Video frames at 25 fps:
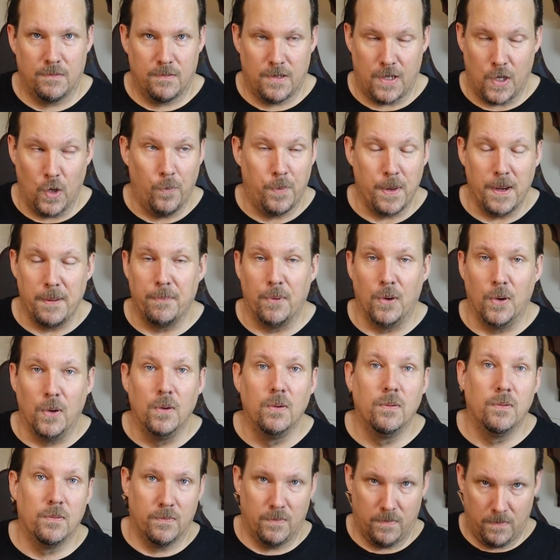kill
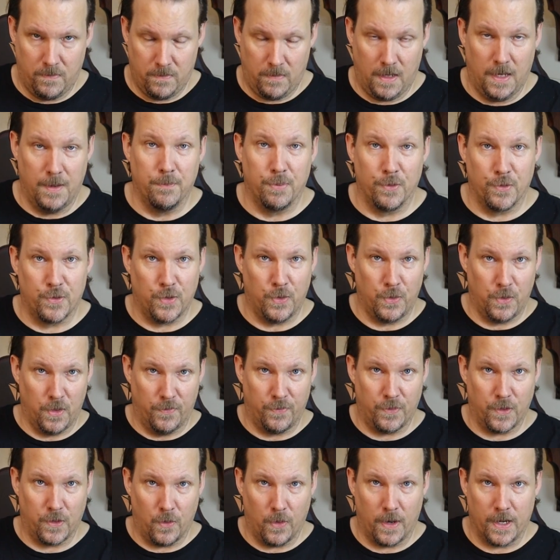people in pursuit
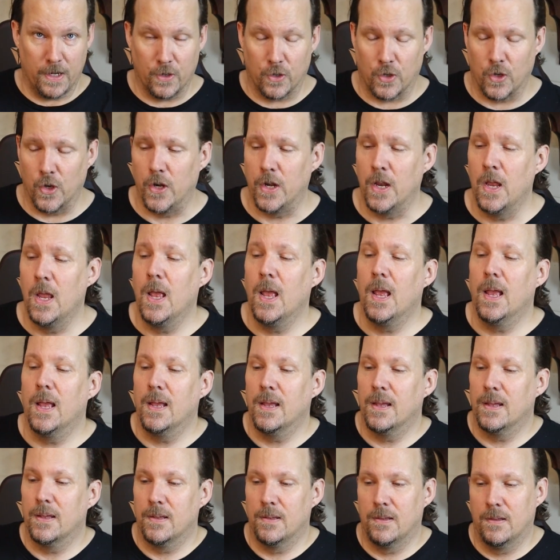of the greater good.
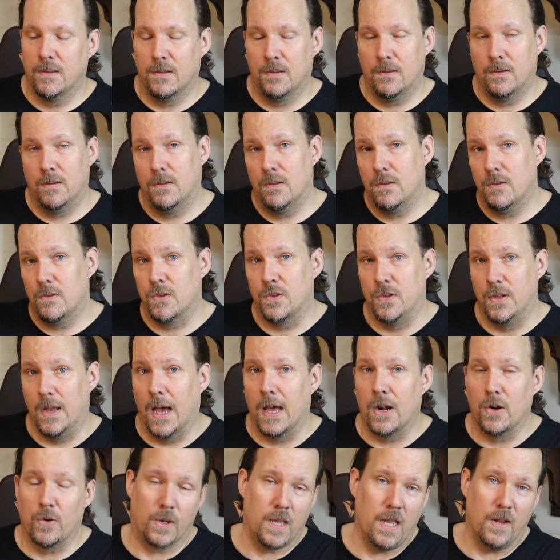It's
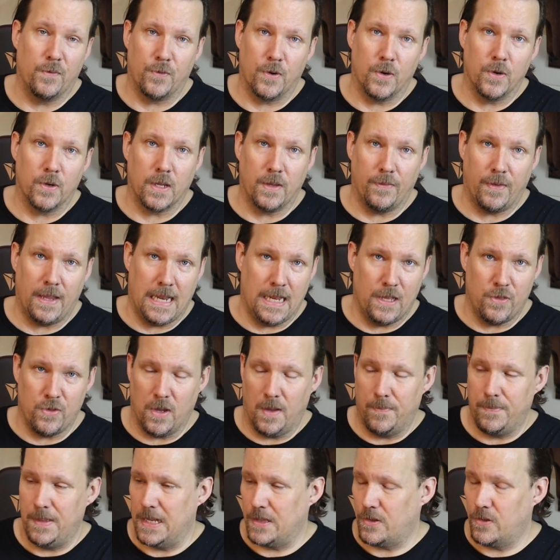not okay for her to get a hand
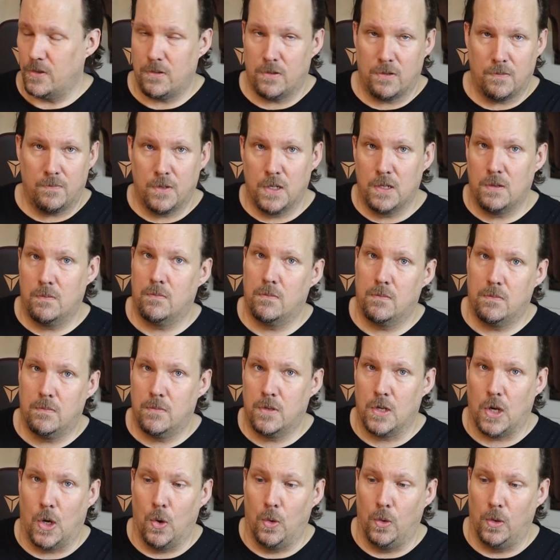job. That's
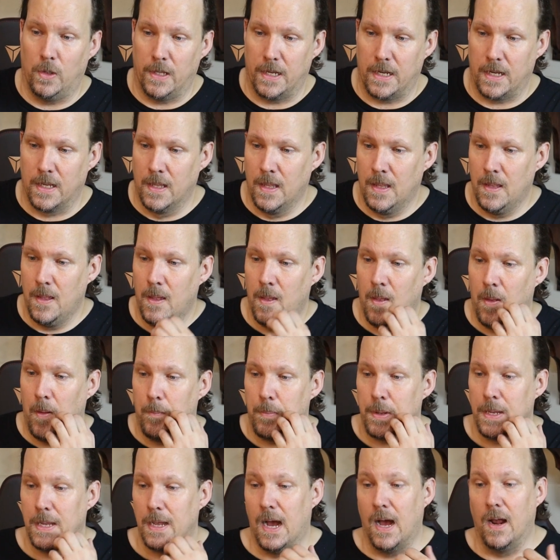totally
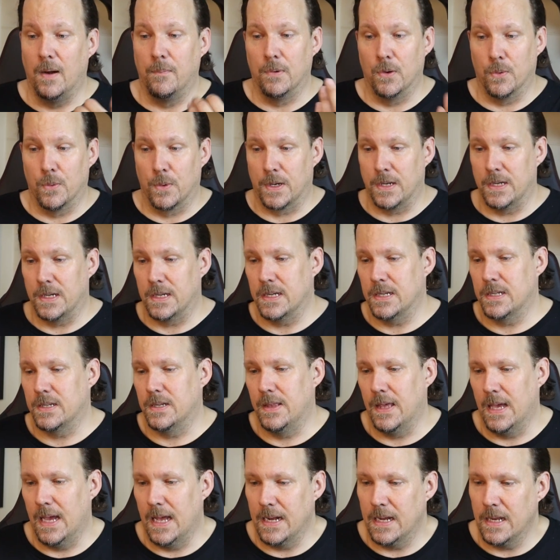beyond, but we're going to get to
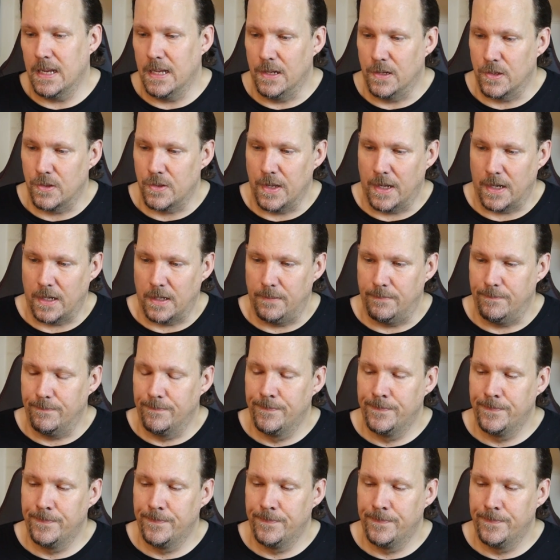that in a second.